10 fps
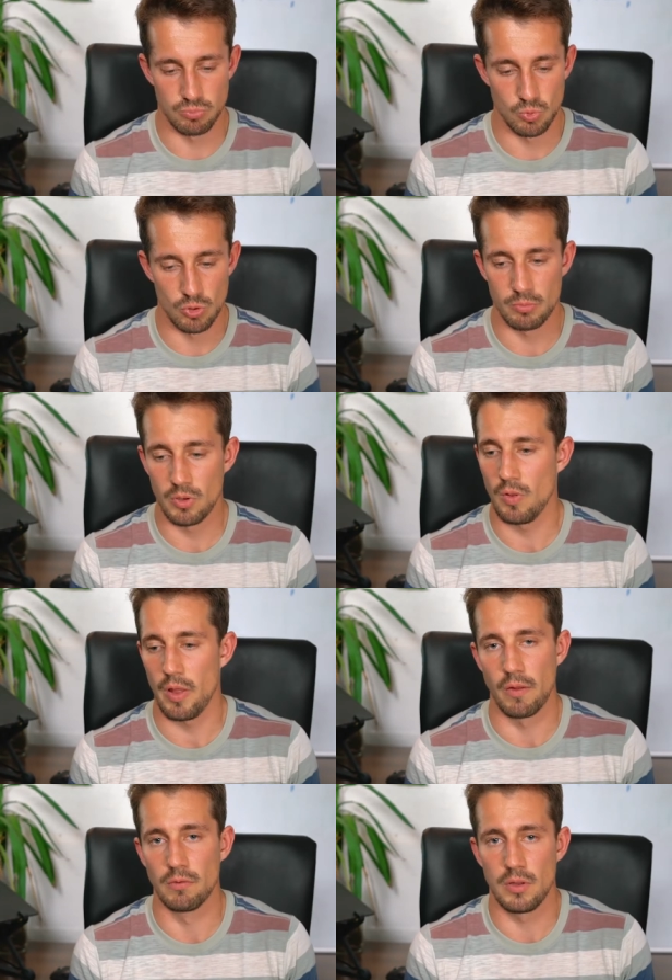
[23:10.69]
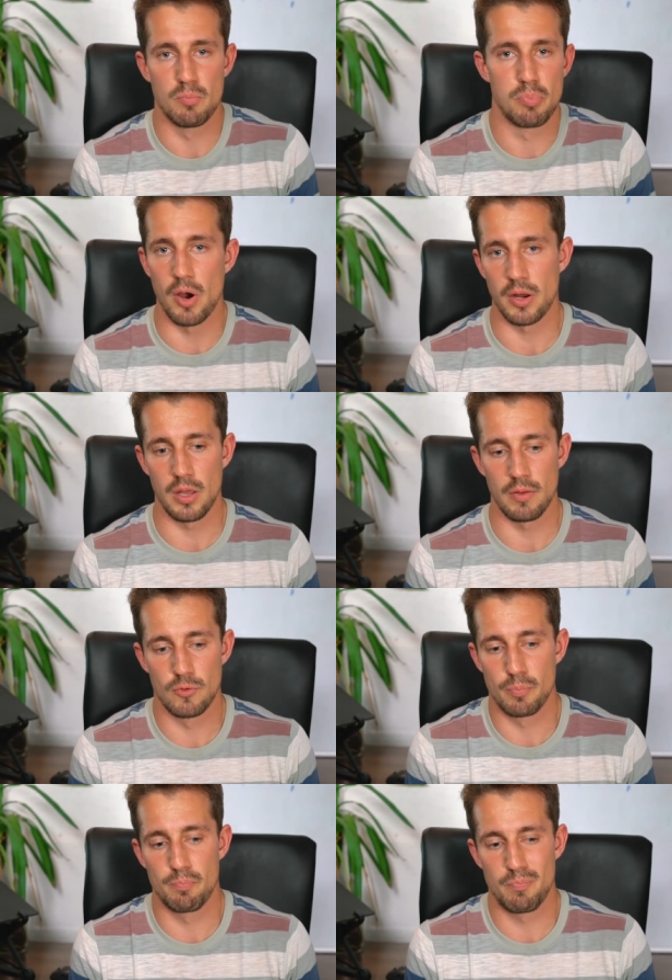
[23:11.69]
normal, healthy body
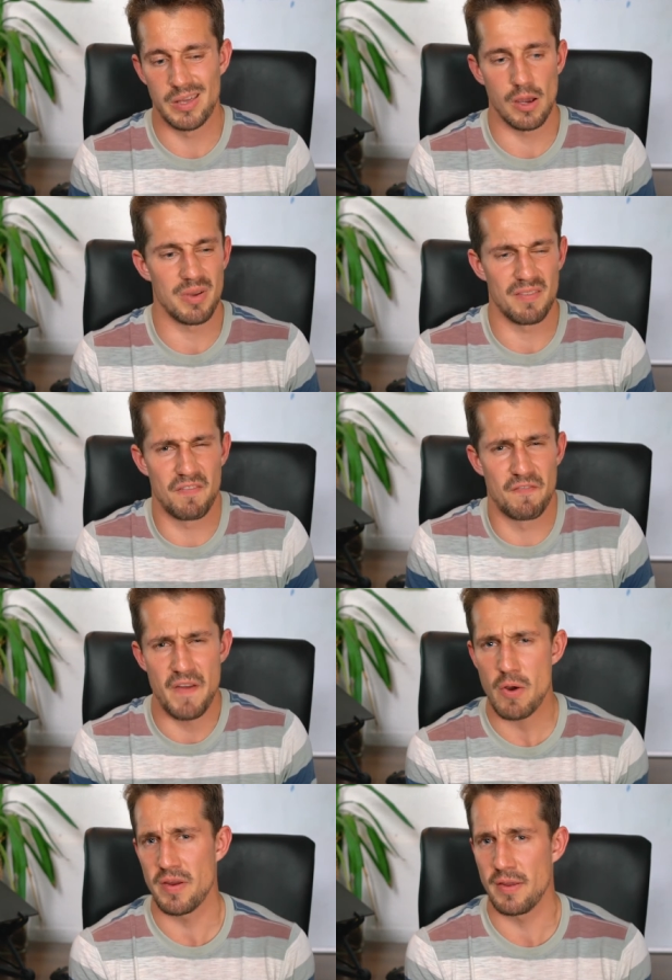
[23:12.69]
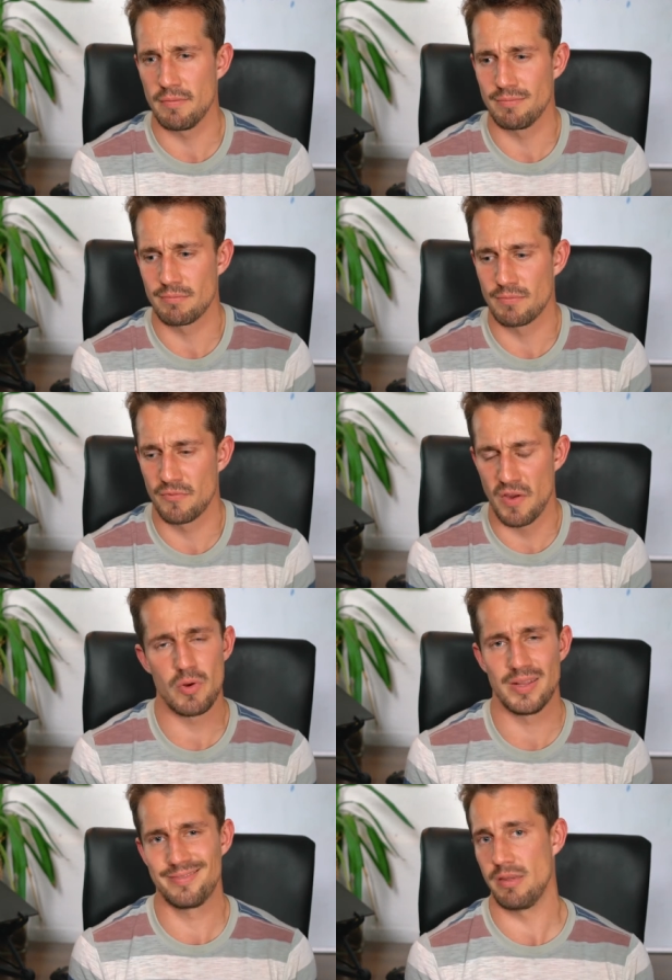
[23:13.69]
to becoming very,
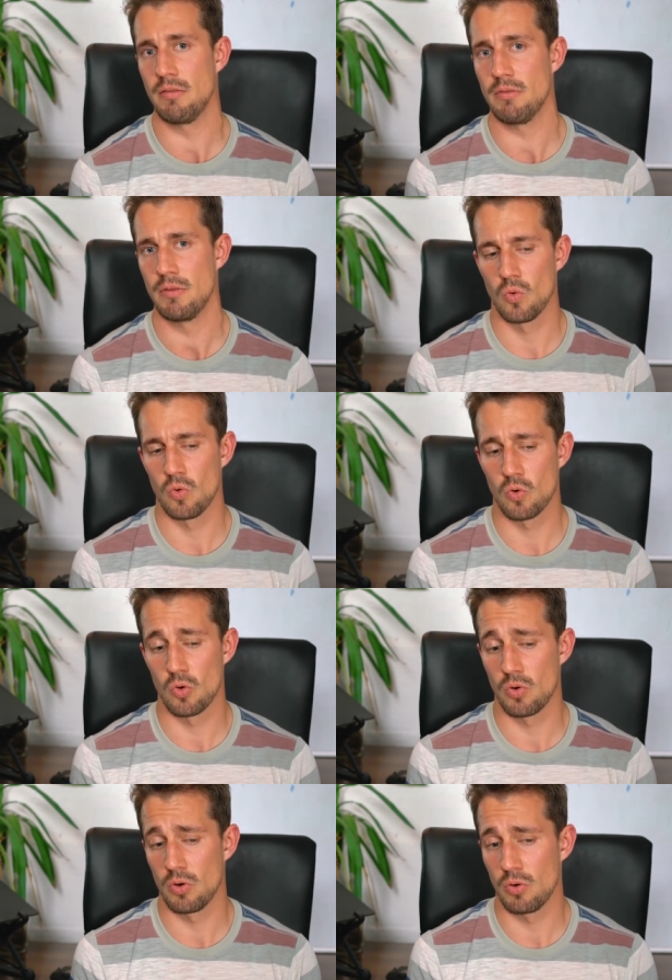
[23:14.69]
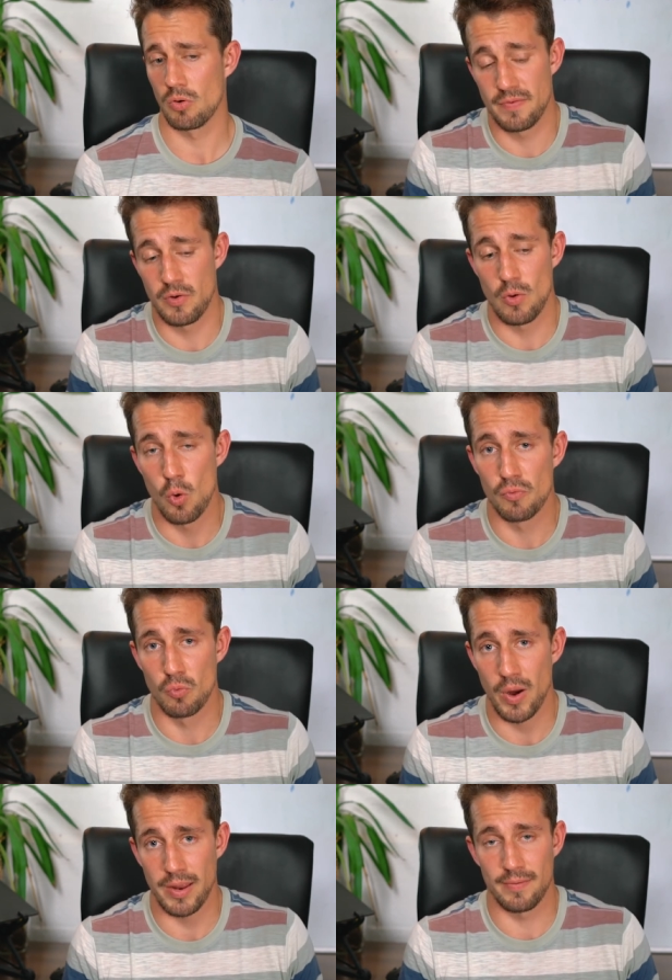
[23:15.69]
very thin or very
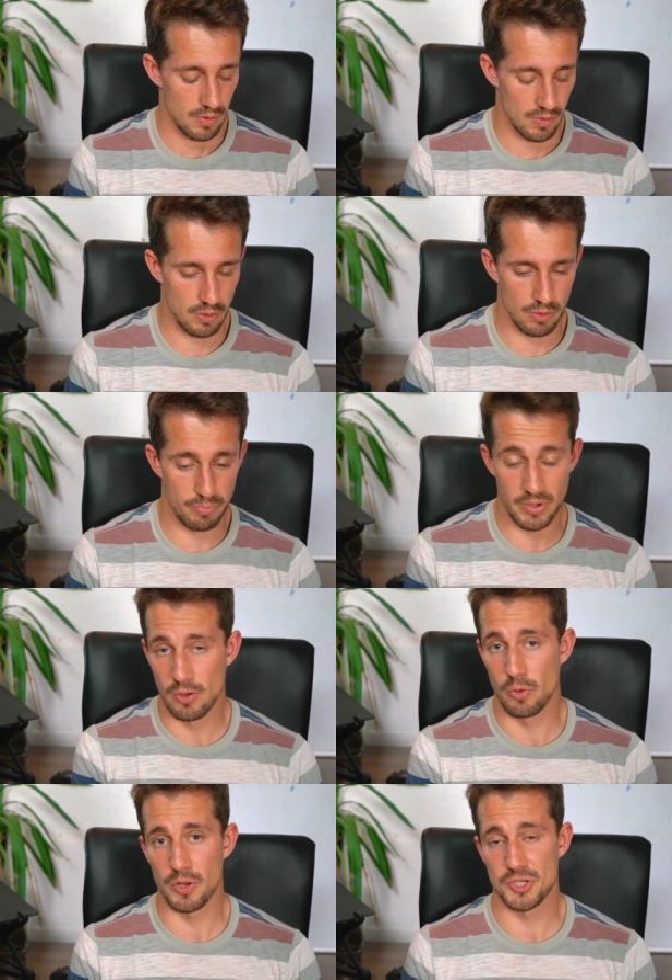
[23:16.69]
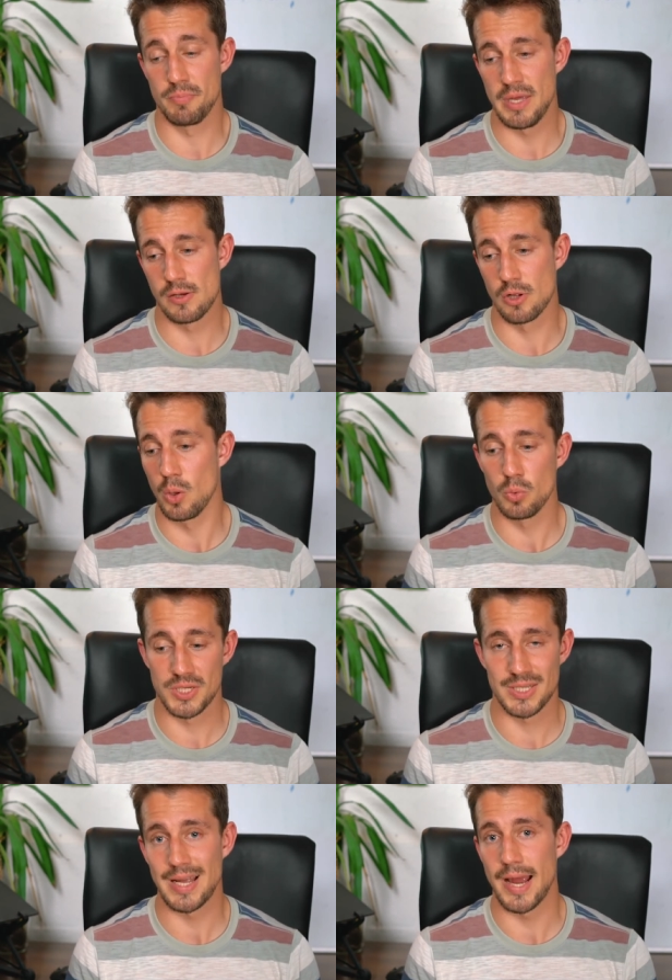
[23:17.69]
overweight. Uh, but it could also be clothes
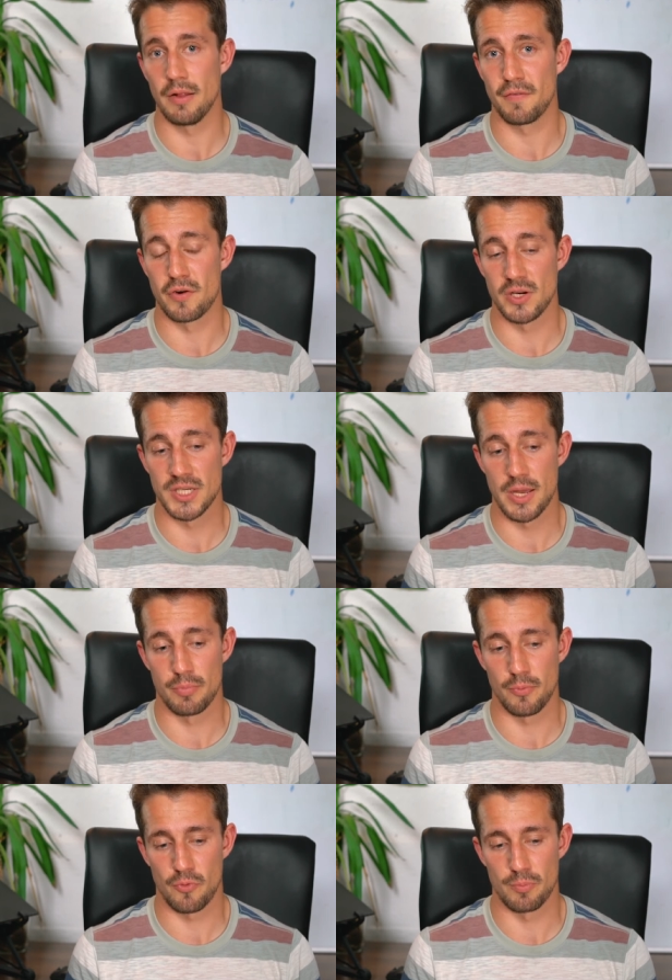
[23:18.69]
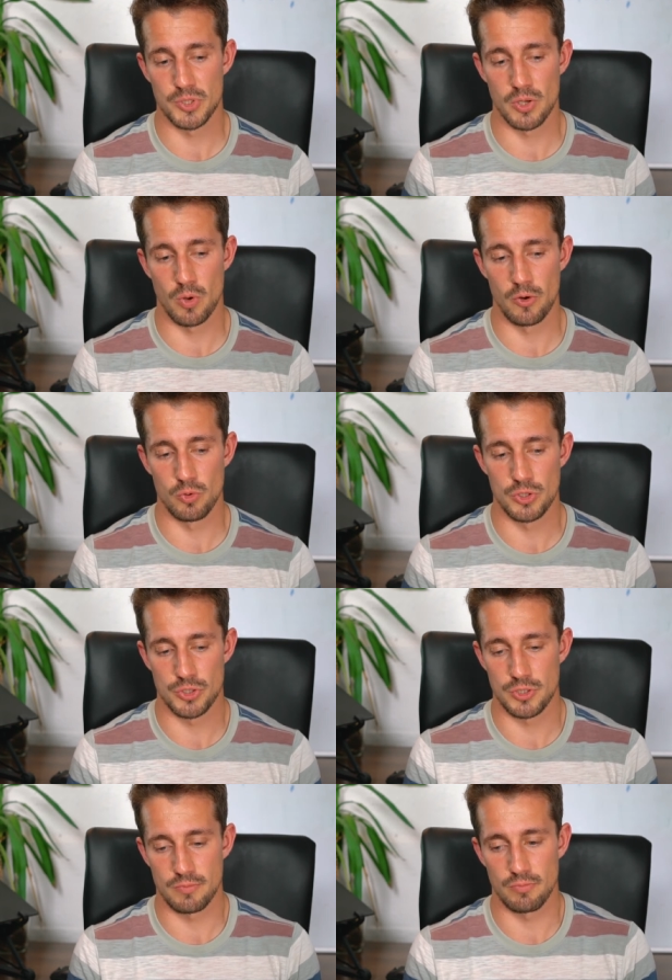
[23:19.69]
style, for example, from someone who
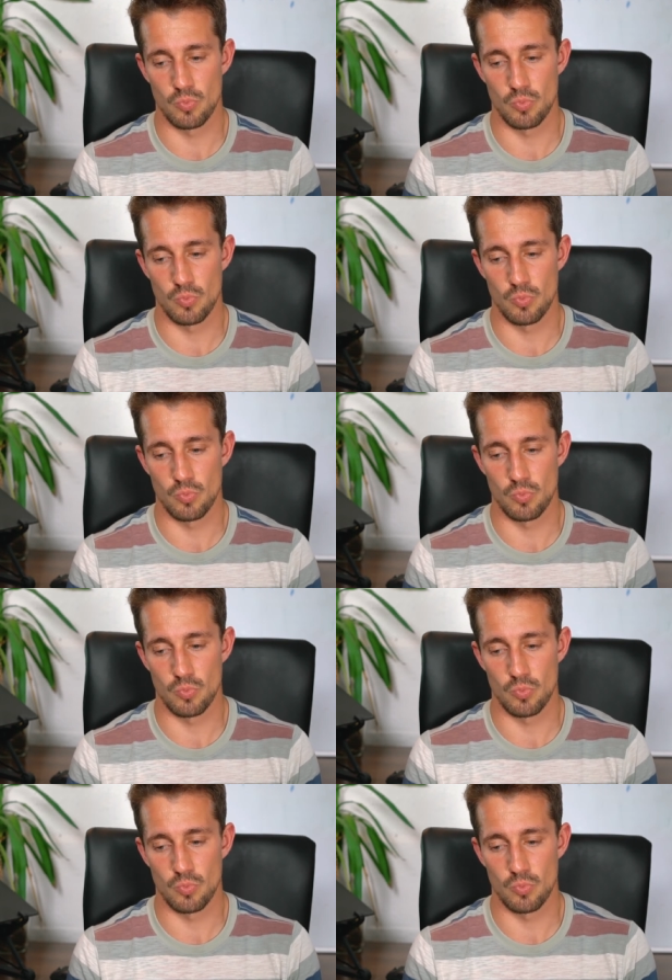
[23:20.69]
just